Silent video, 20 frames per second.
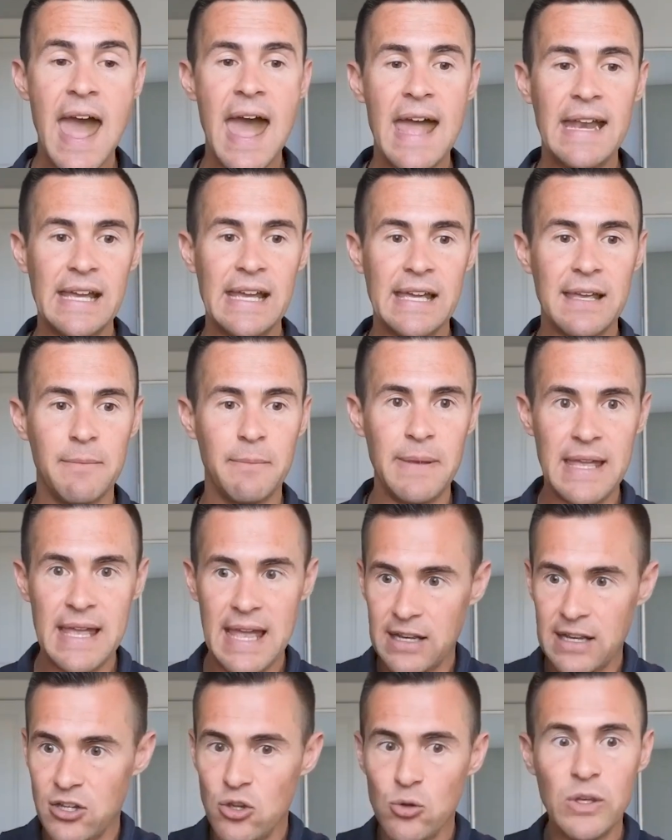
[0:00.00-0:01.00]
And
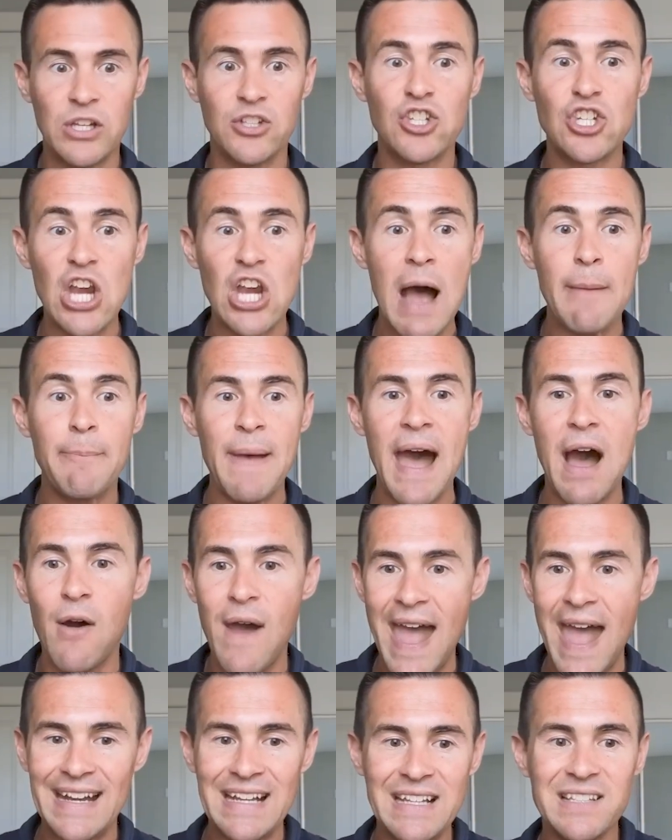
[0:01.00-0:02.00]
you can chop
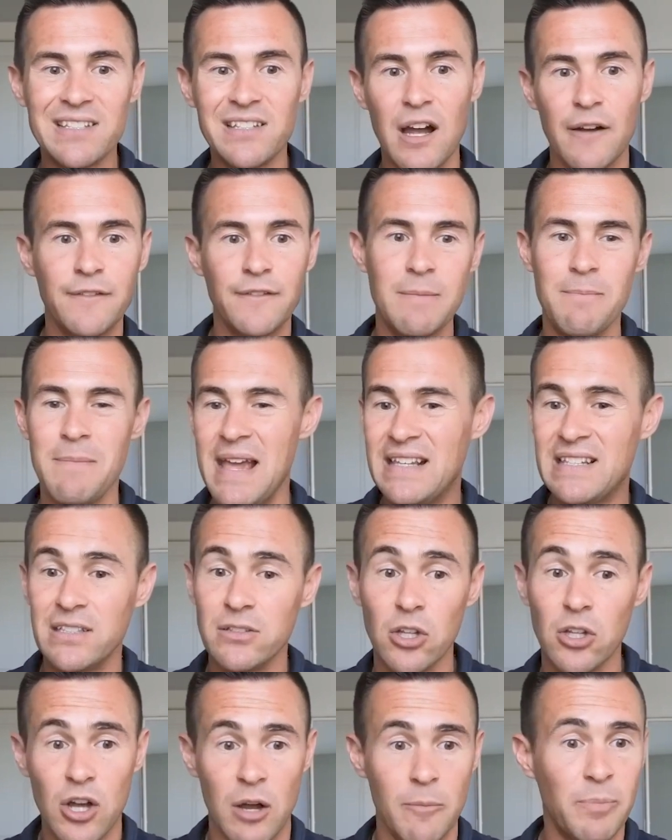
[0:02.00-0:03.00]
out any stuff that makes
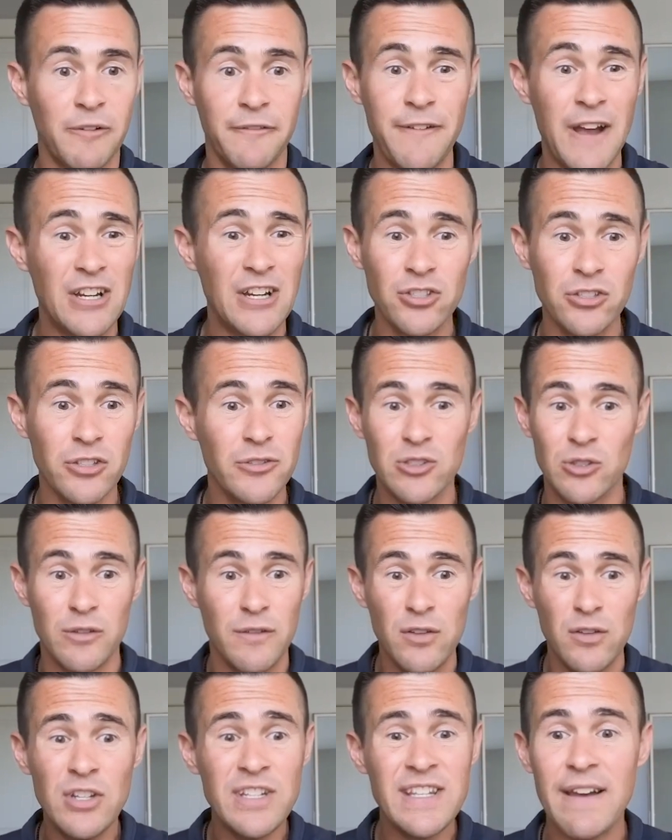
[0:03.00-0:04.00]
it look unprofessional. So
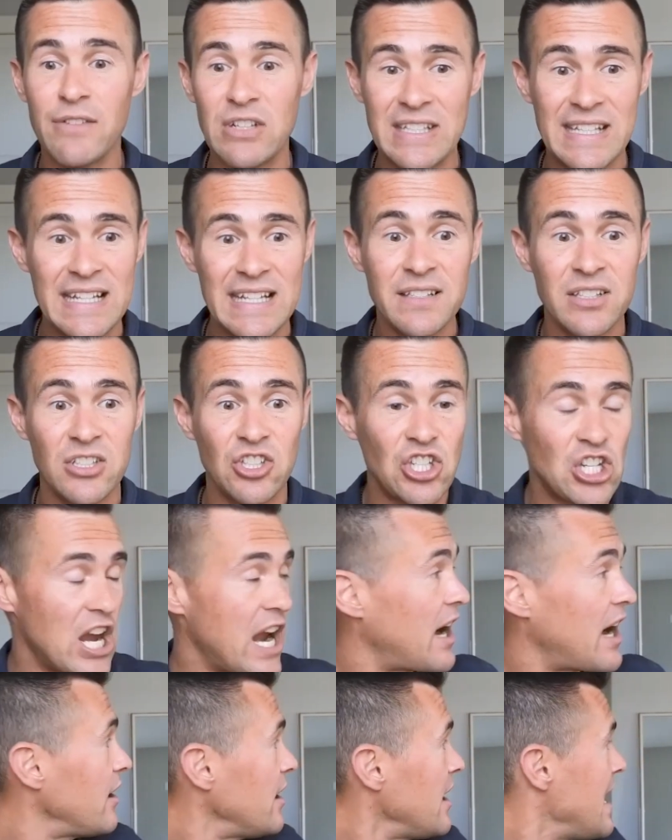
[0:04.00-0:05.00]
you just have a decent
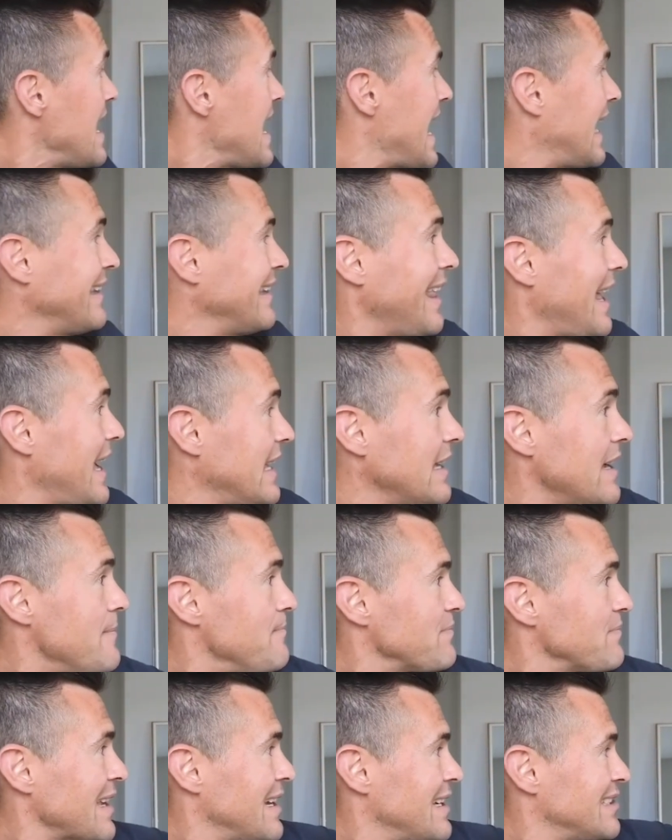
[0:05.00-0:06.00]
chair and
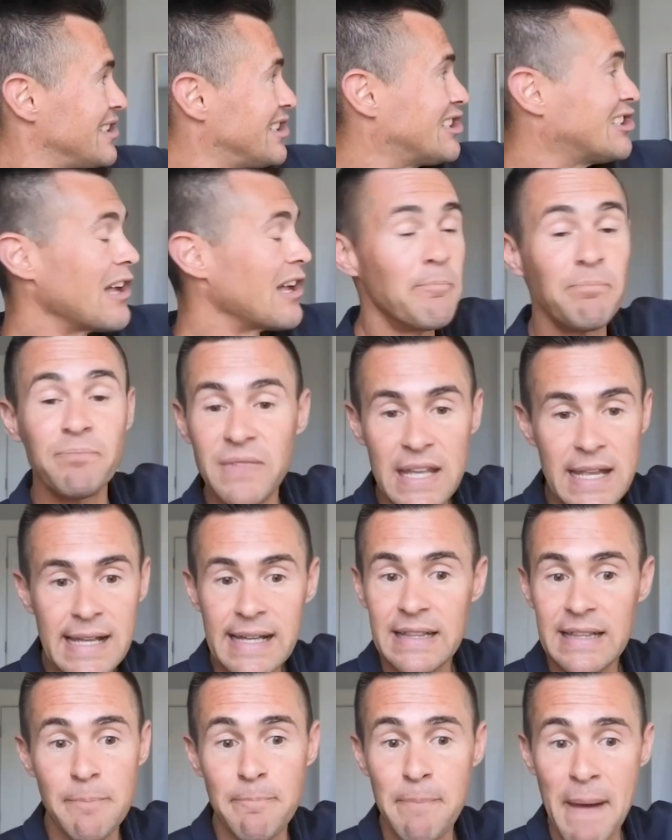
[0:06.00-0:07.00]
like
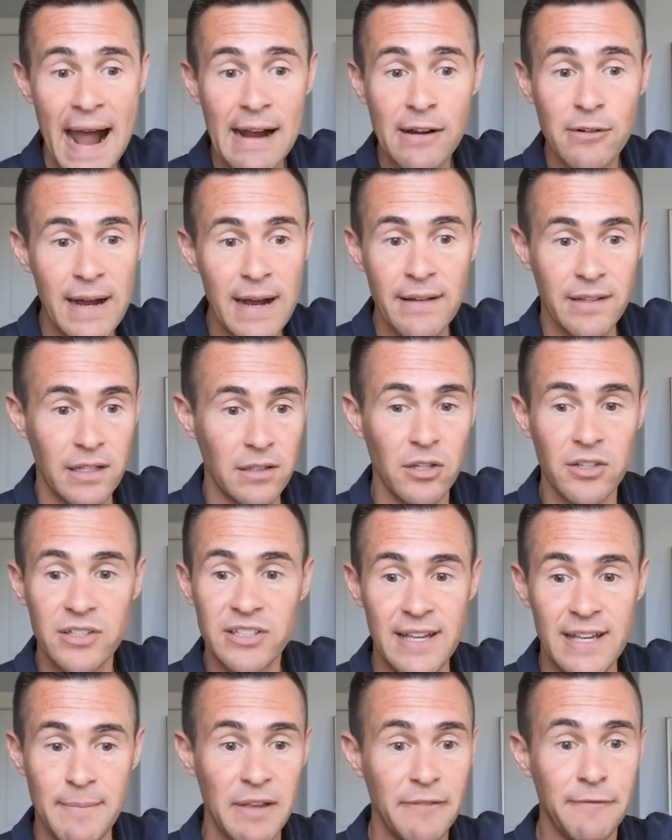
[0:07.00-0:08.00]
something in the background that
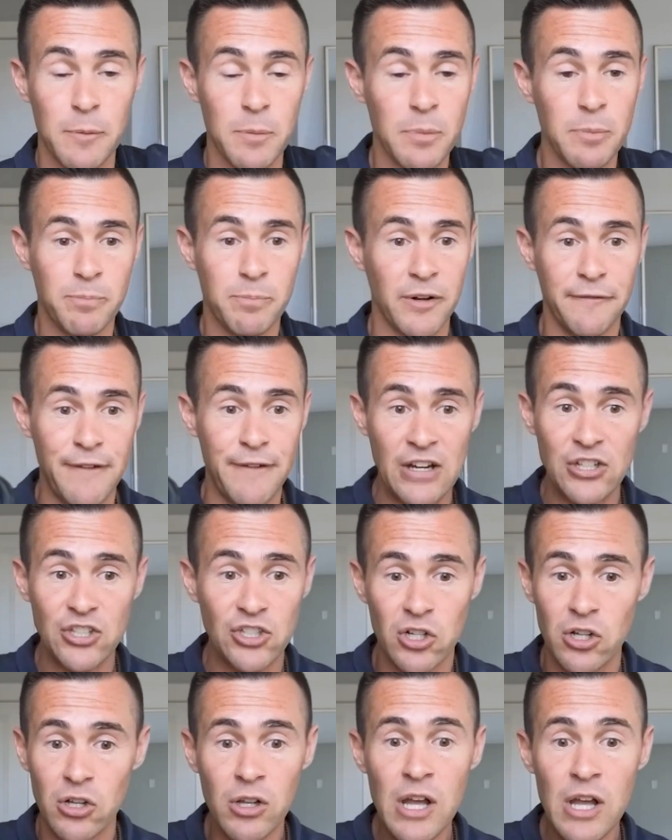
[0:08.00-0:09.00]
looks
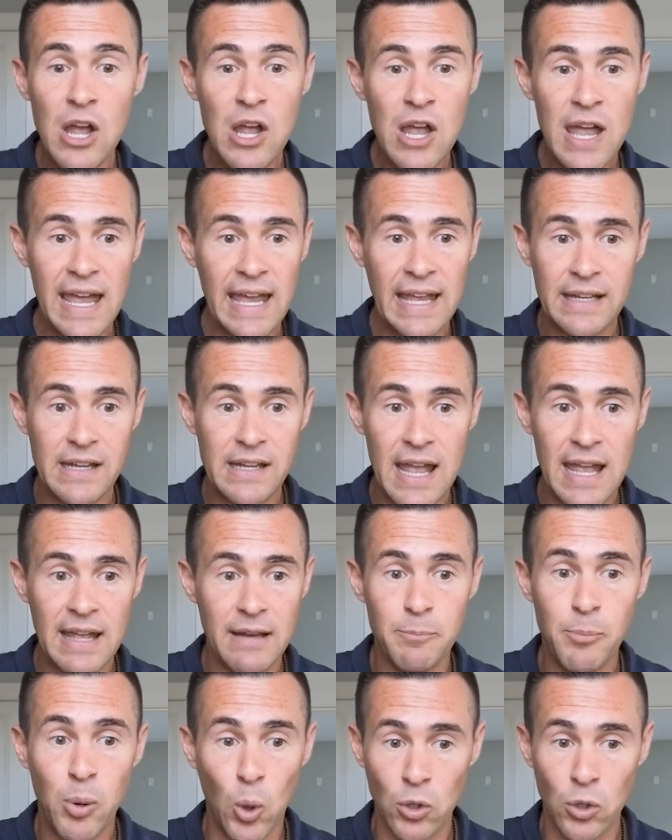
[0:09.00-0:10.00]
semi-professional
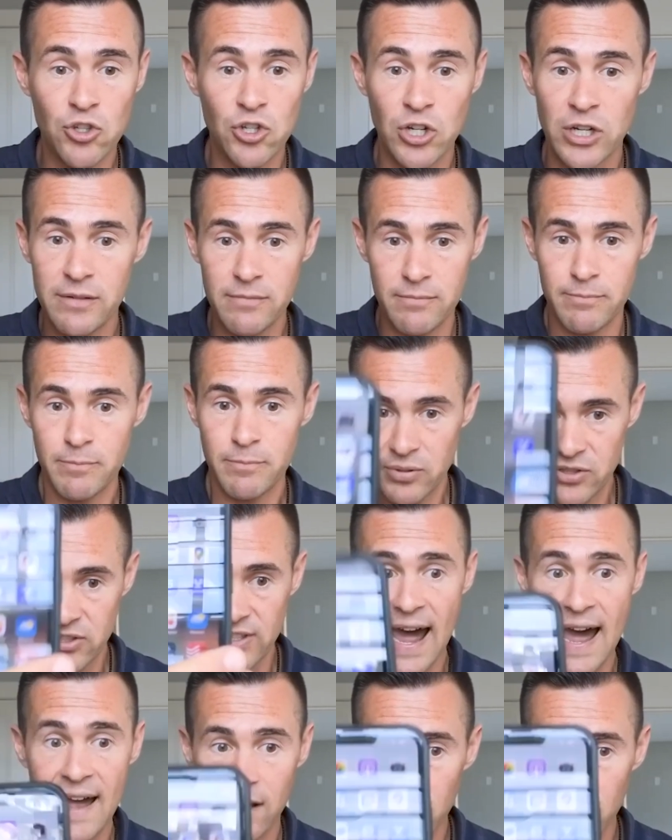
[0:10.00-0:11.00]
in portrait
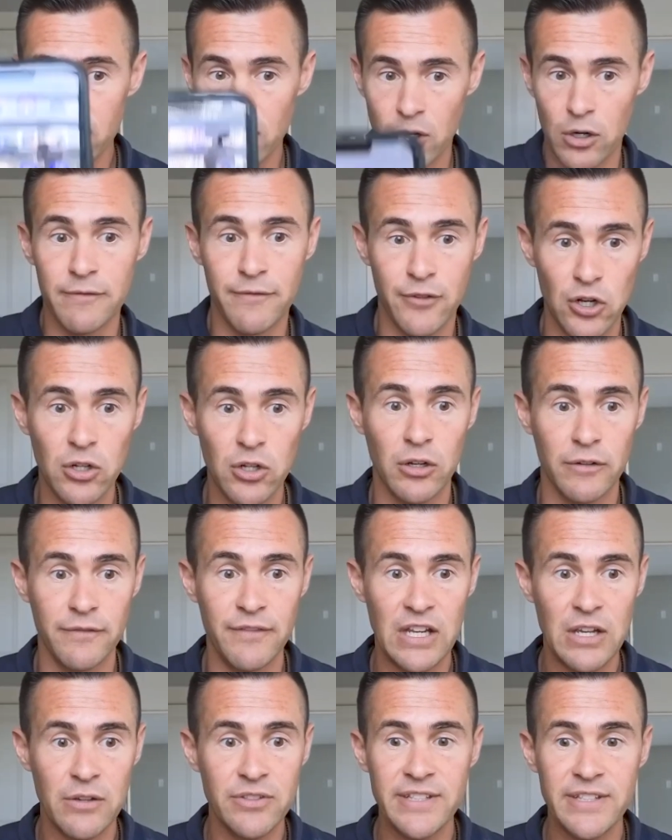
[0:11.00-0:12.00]
style or vertical
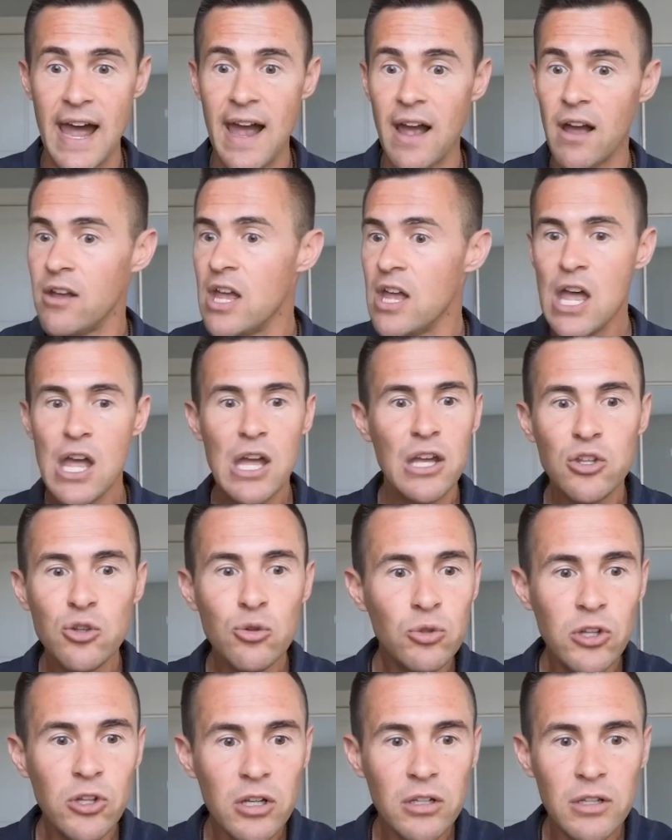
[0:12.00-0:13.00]
video style.
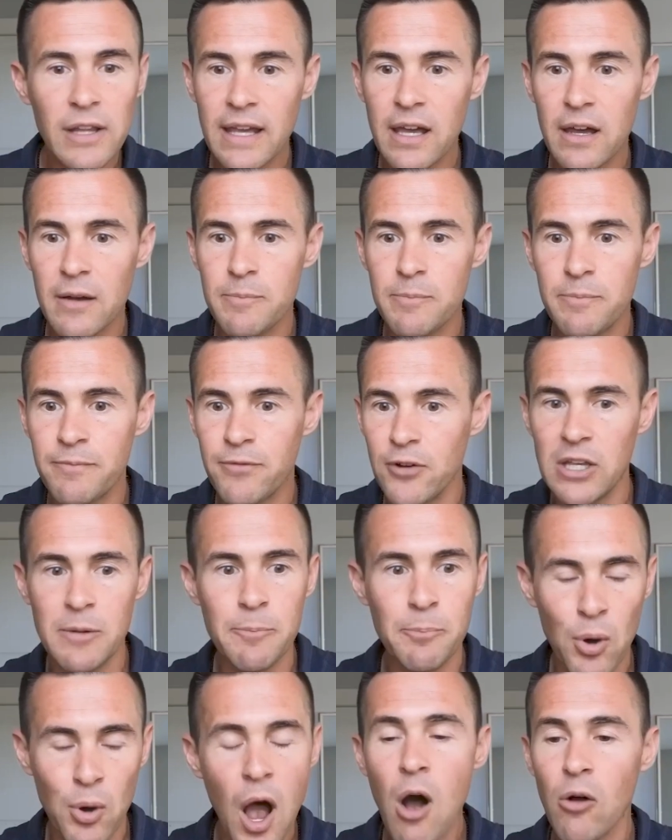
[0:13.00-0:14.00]
You look like a
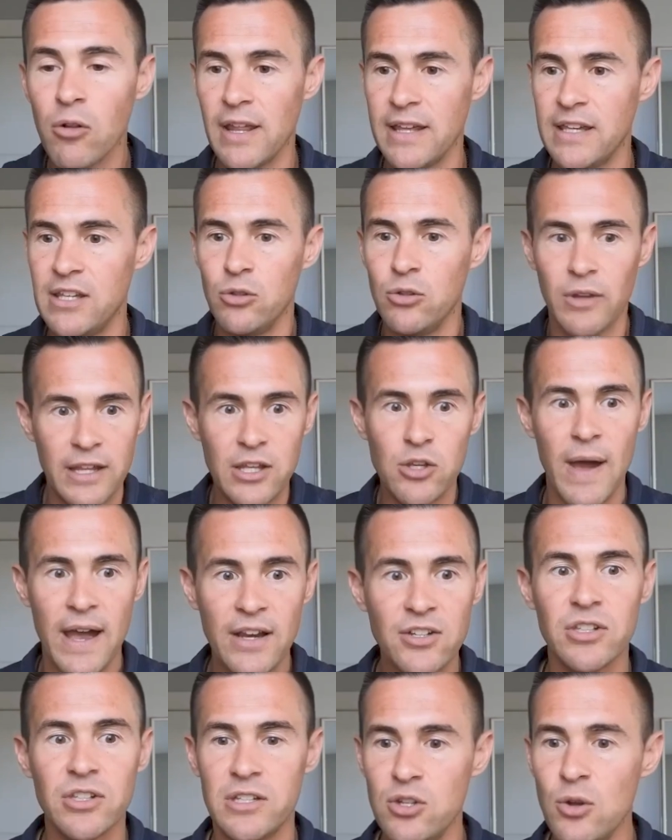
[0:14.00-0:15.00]
freaking pro. Like you
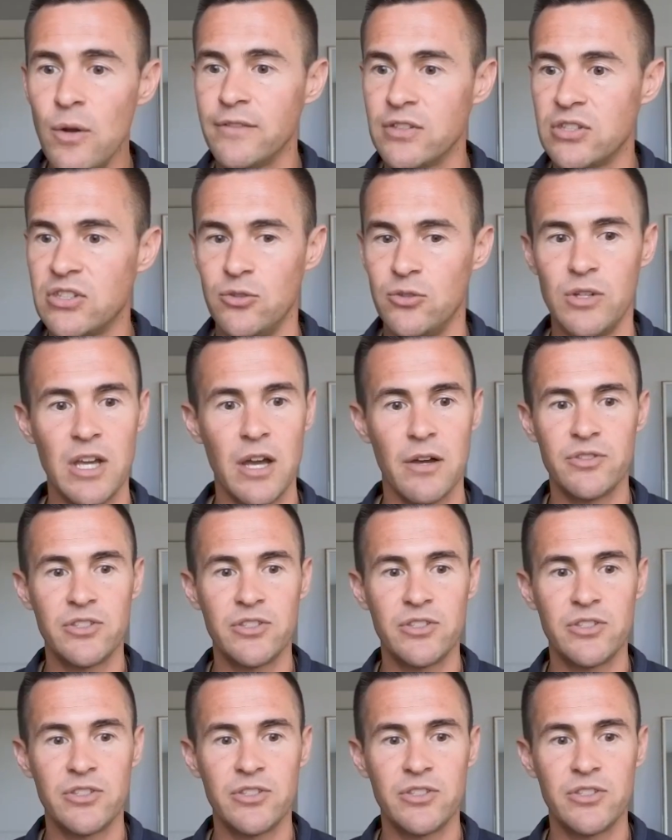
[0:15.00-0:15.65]
actually do have a studio.